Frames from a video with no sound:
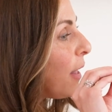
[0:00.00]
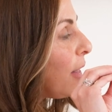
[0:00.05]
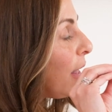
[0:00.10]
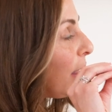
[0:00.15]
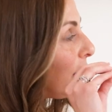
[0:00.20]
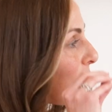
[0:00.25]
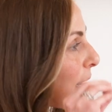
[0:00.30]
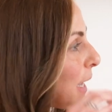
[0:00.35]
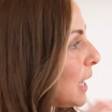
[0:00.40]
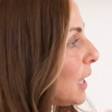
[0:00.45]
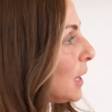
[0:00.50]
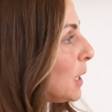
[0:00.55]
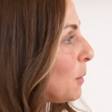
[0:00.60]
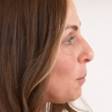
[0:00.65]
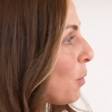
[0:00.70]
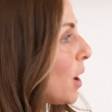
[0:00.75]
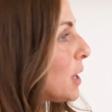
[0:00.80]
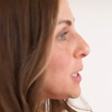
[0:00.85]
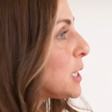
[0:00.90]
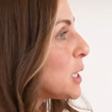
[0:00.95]
in the healing
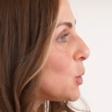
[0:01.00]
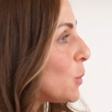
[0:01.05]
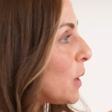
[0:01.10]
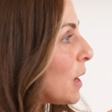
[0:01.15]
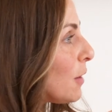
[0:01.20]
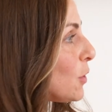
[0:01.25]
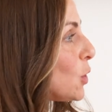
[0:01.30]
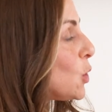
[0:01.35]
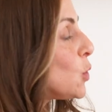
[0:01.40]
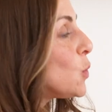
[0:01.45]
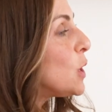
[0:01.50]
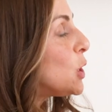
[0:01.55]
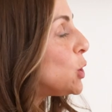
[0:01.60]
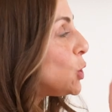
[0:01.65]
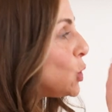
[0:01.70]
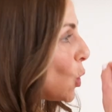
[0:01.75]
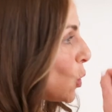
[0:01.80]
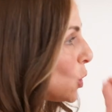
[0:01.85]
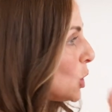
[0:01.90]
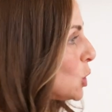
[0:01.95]
process we have to do is
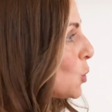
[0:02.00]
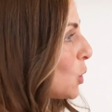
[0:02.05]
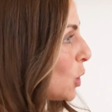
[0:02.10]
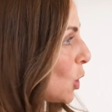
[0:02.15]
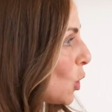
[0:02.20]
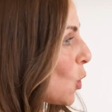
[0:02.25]
notice what